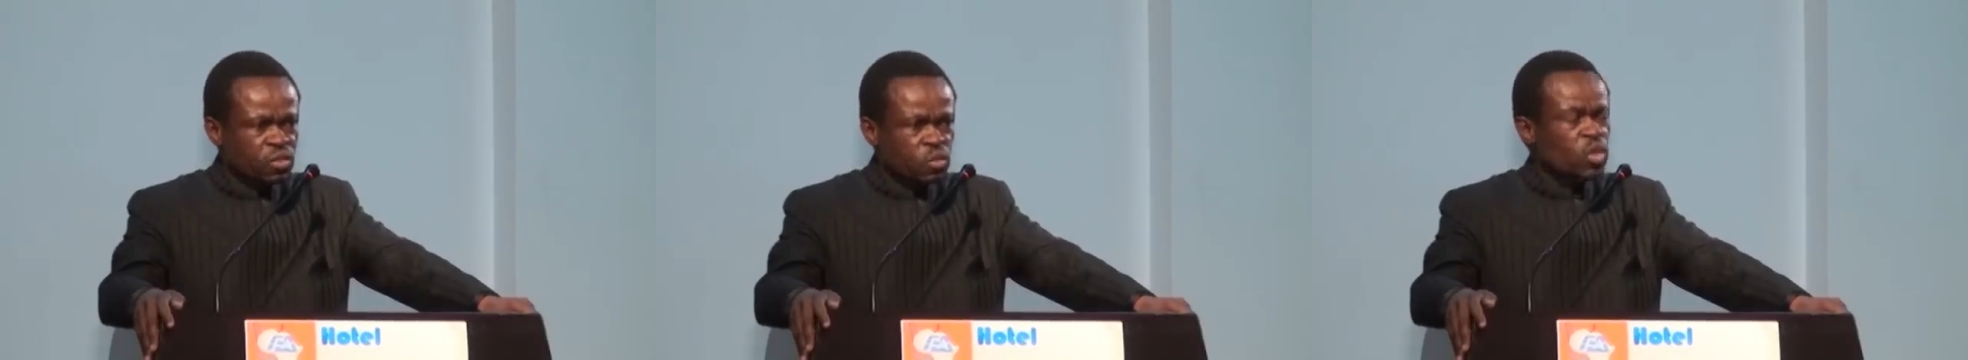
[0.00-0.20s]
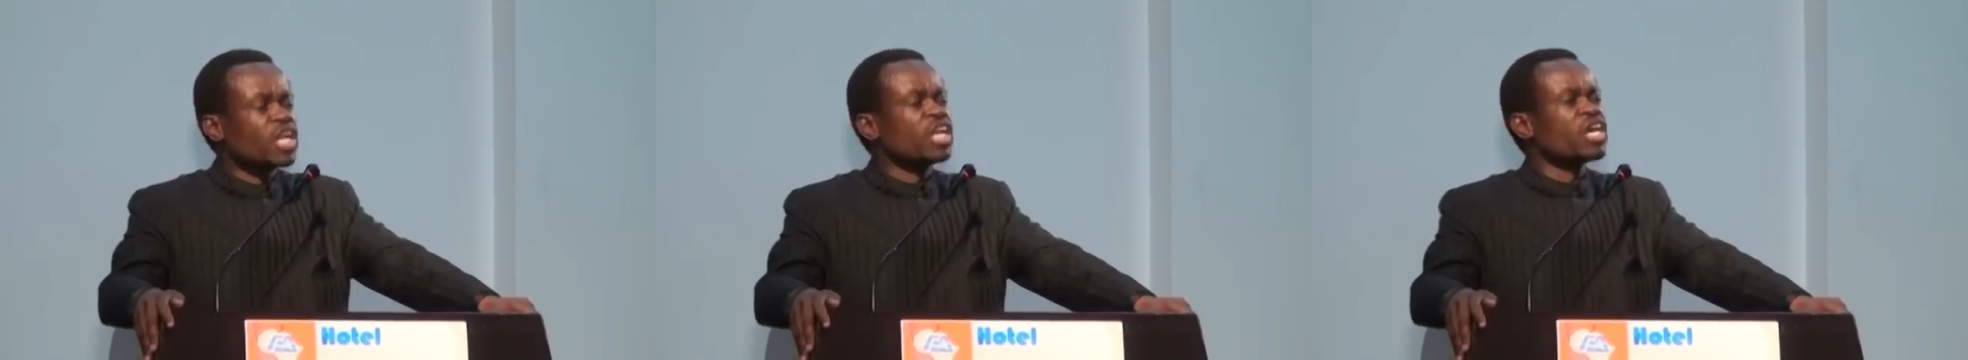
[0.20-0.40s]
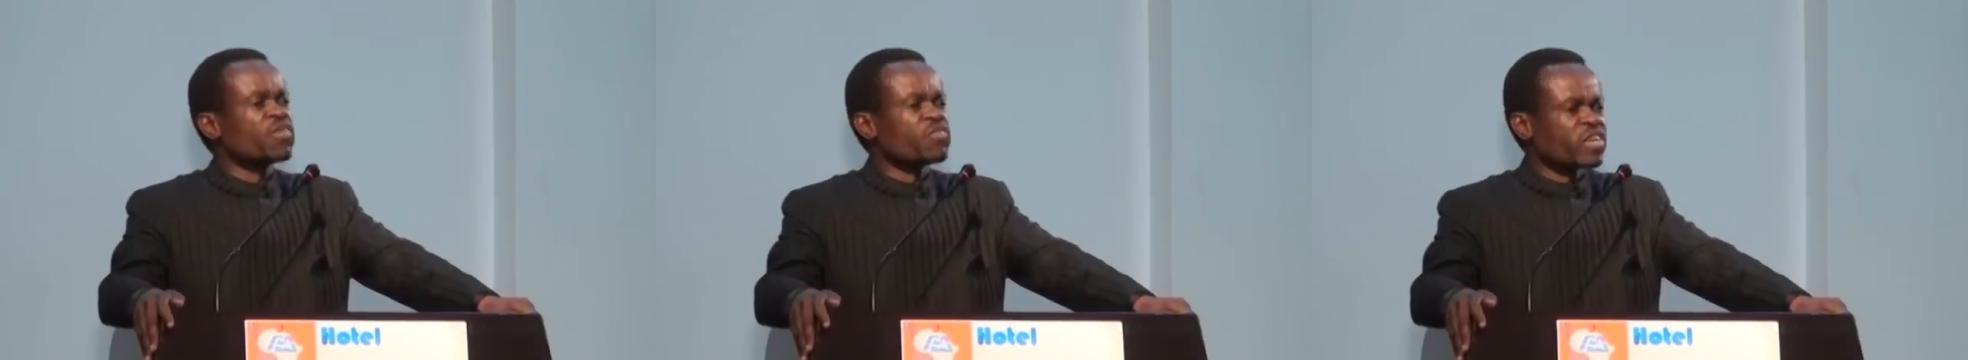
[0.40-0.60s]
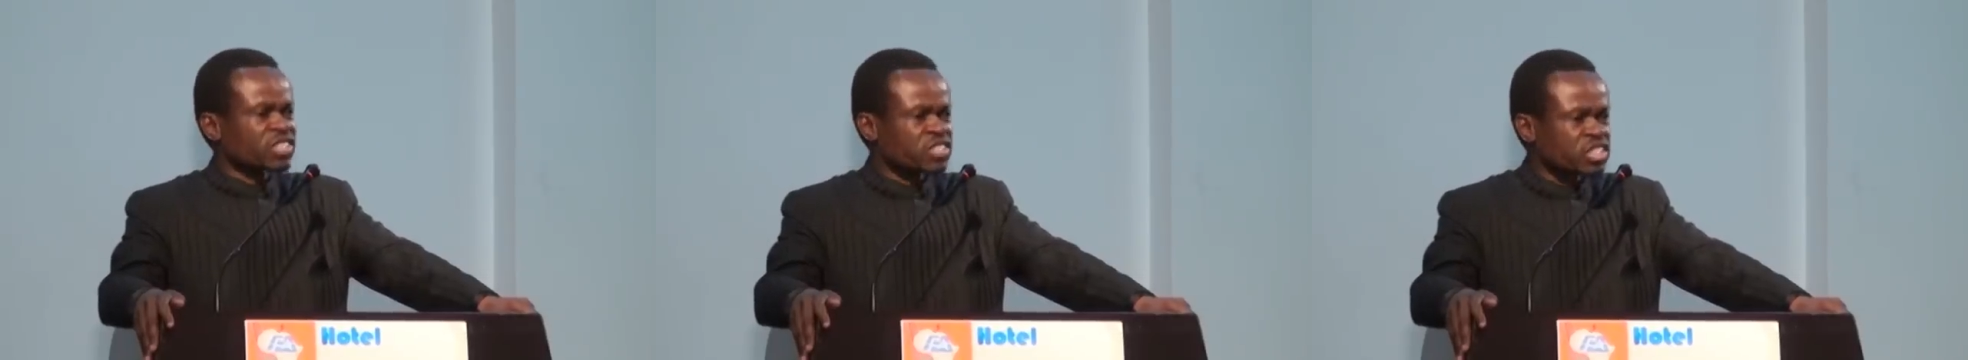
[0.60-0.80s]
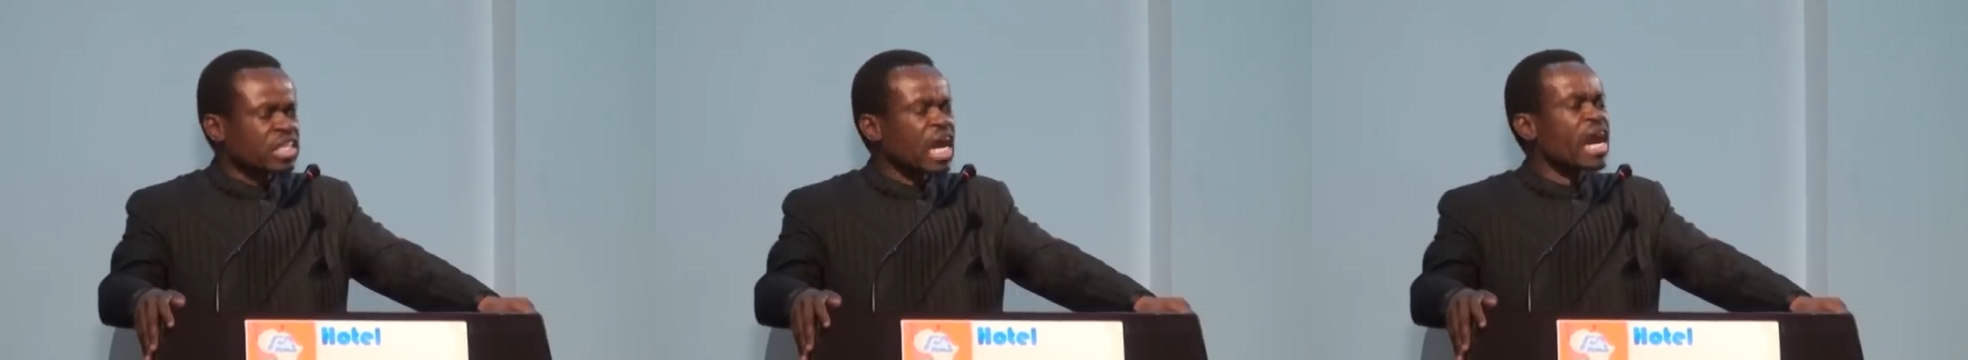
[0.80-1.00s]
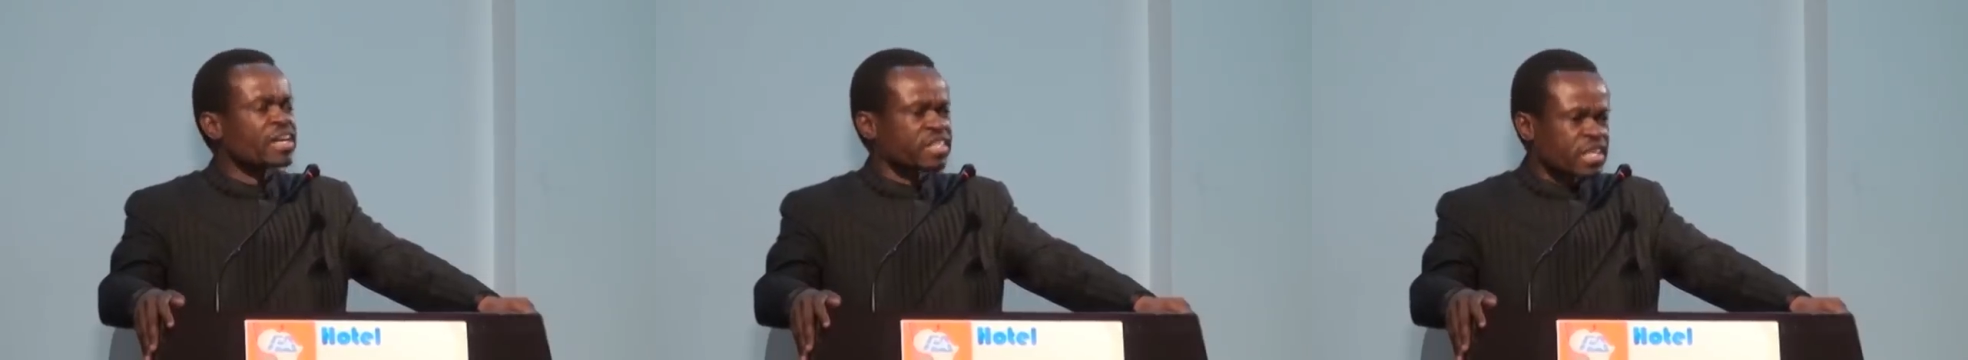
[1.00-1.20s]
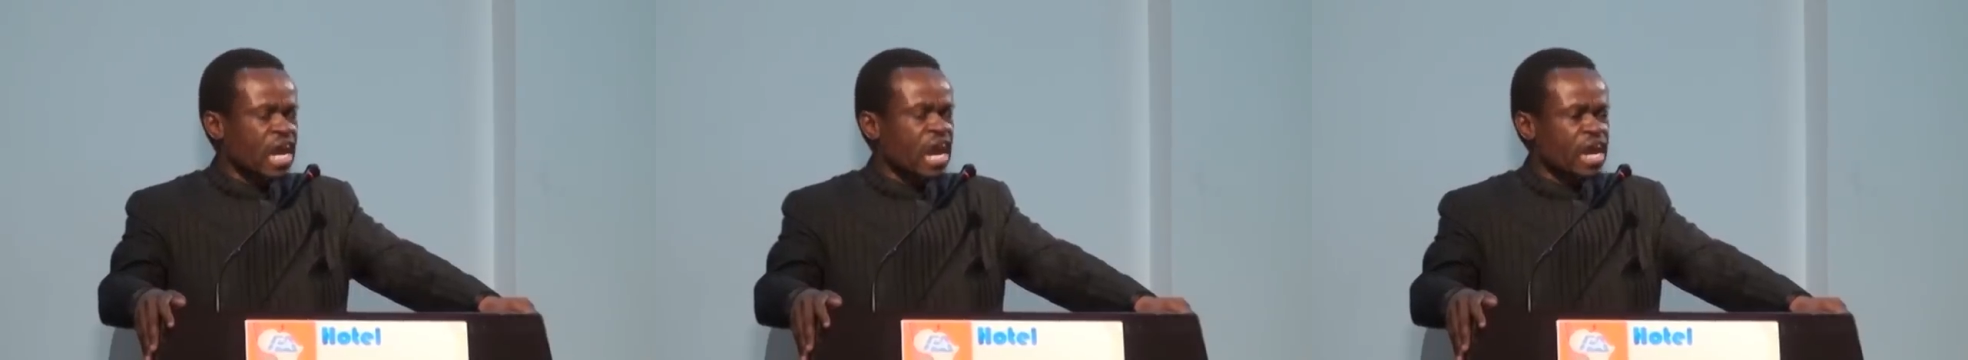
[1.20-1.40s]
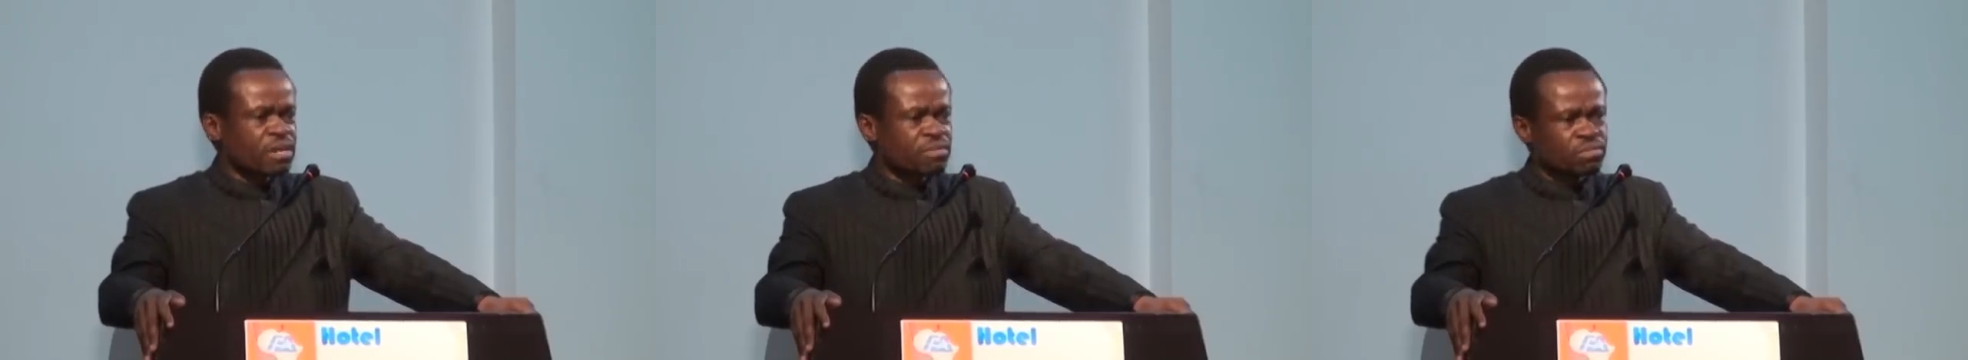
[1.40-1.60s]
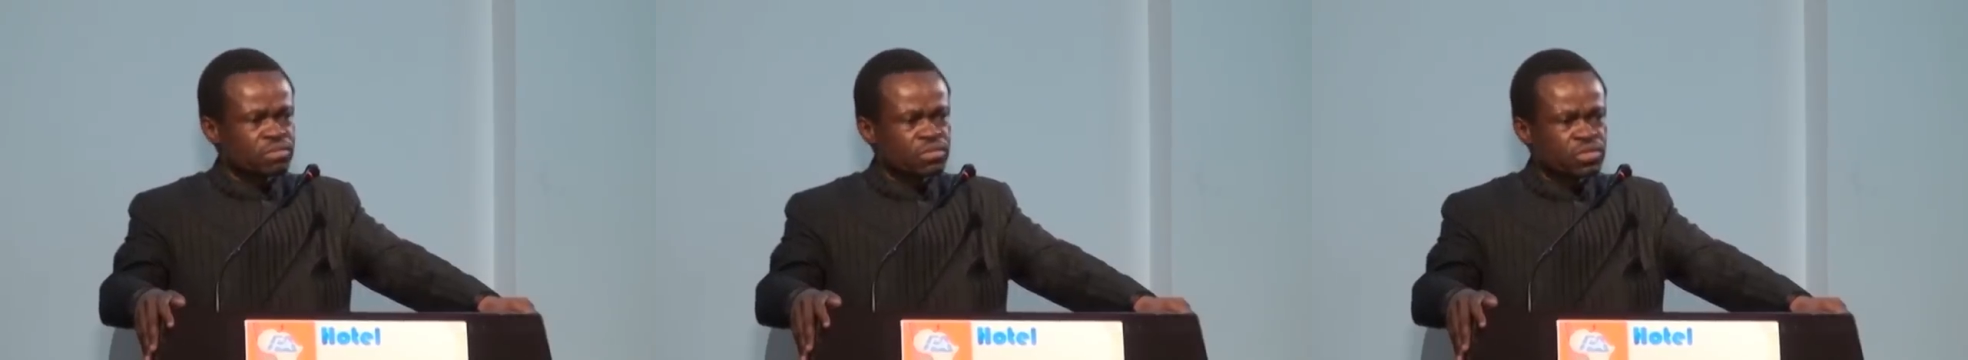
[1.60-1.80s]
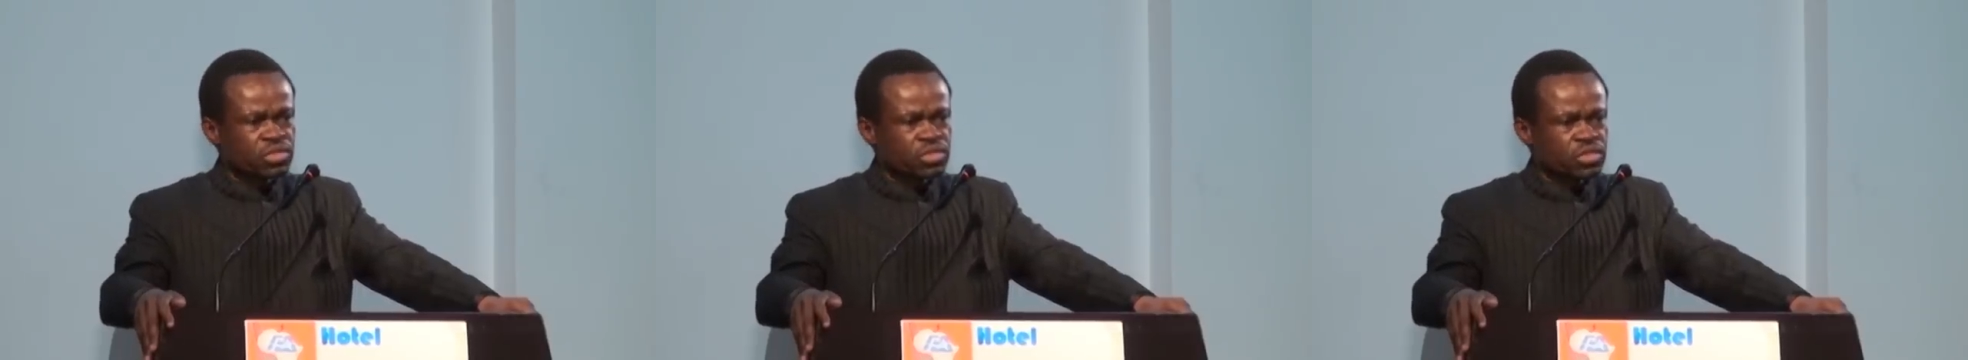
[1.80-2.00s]
We live in sad
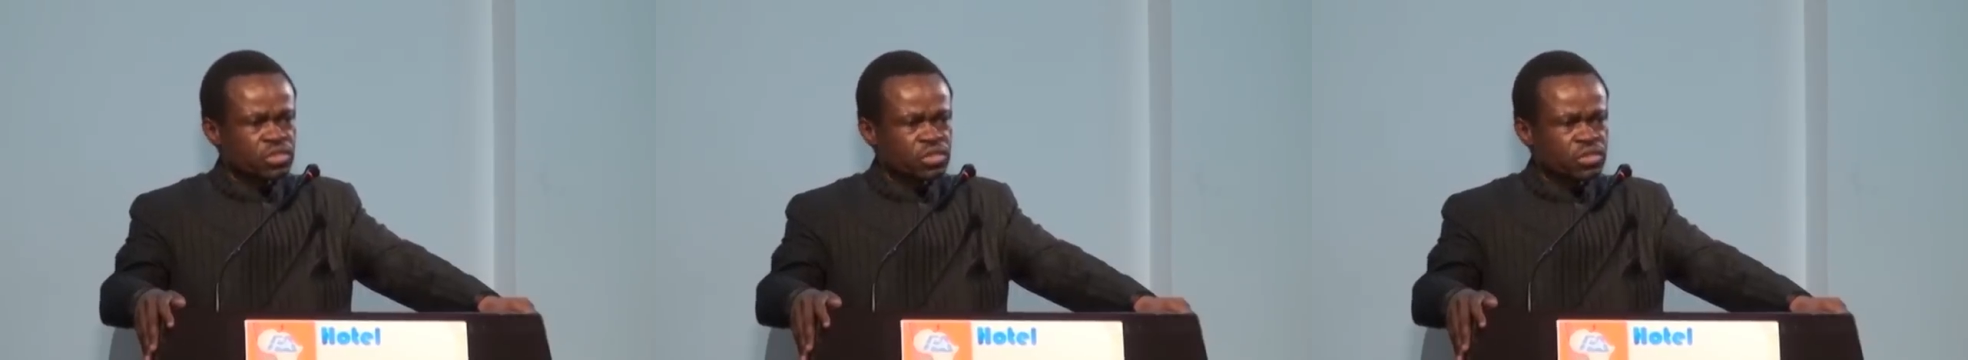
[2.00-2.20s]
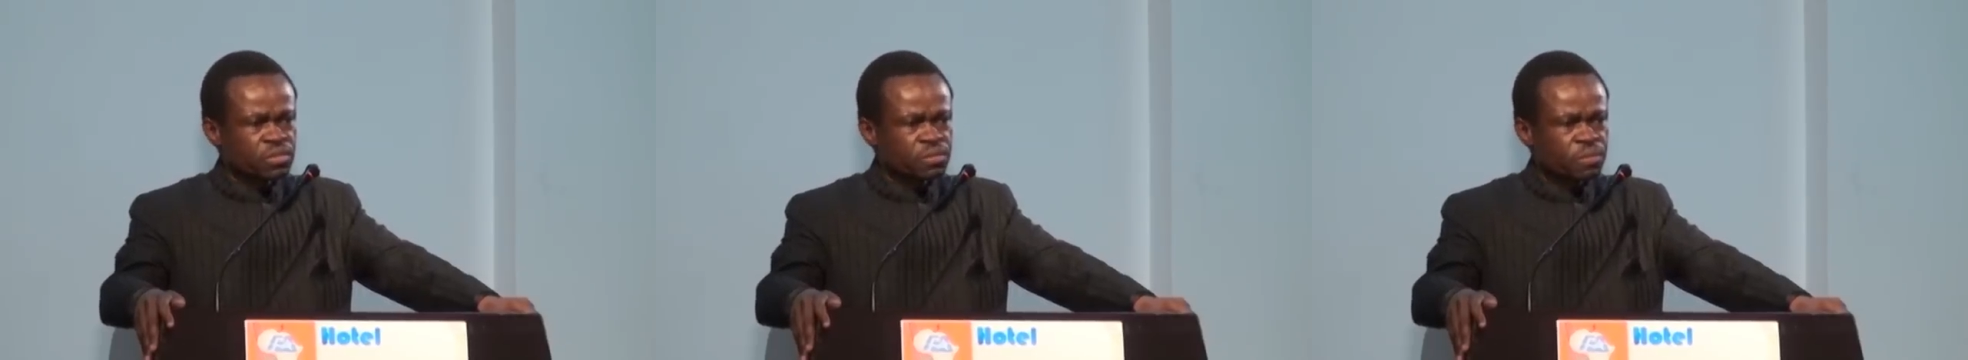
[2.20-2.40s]
times.